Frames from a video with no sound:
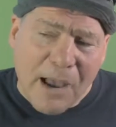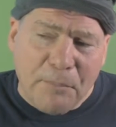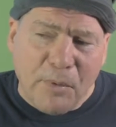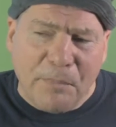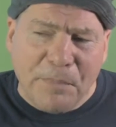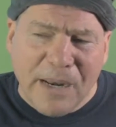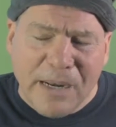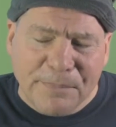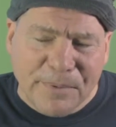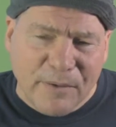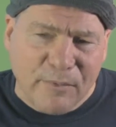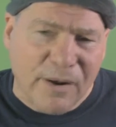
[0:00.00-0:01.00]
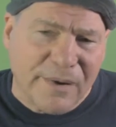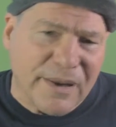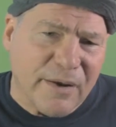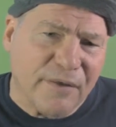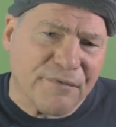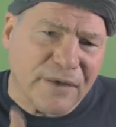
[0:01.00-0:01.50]
I put peanut butter on
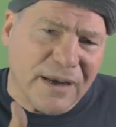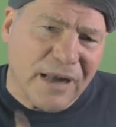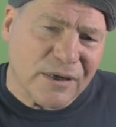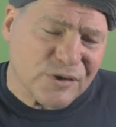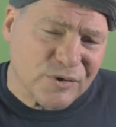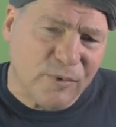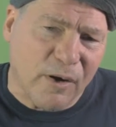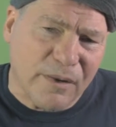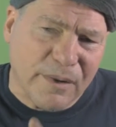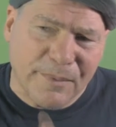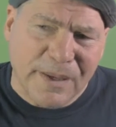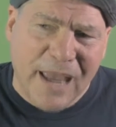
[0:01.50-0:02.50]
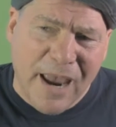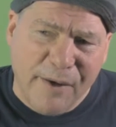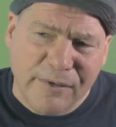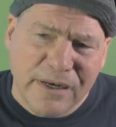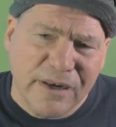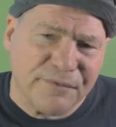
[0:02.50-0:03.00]
there. If you got a squirrel, there'll be
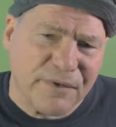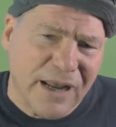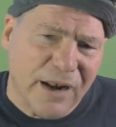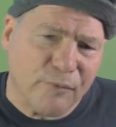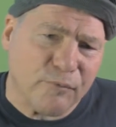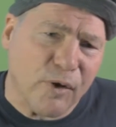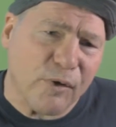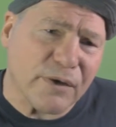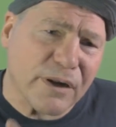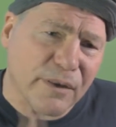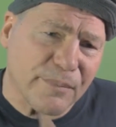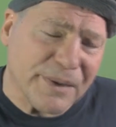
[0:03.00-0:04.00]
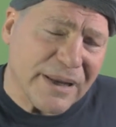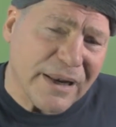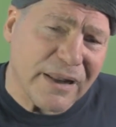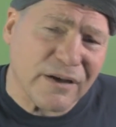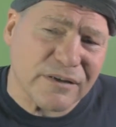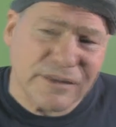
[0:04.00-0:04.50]
hair in it. If you got a rodent, it'll be
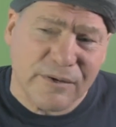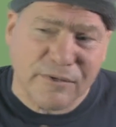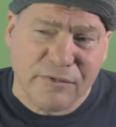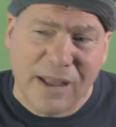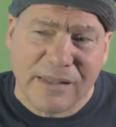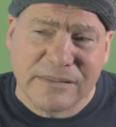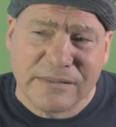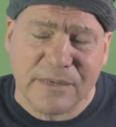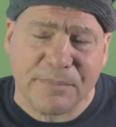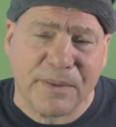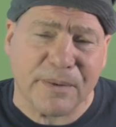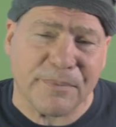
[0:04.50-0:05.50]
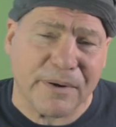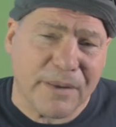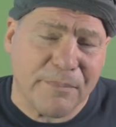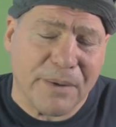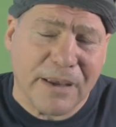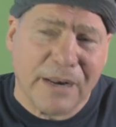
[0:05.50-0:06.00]
in it because they're attracted to the peanut butter.
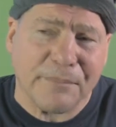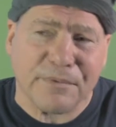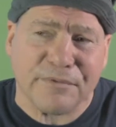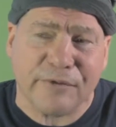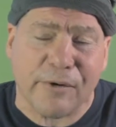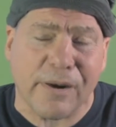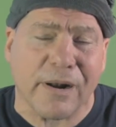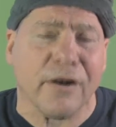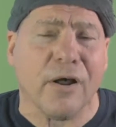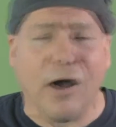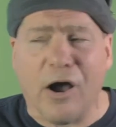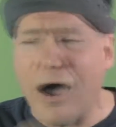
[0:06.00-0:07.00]
You pick it up, you throw it out."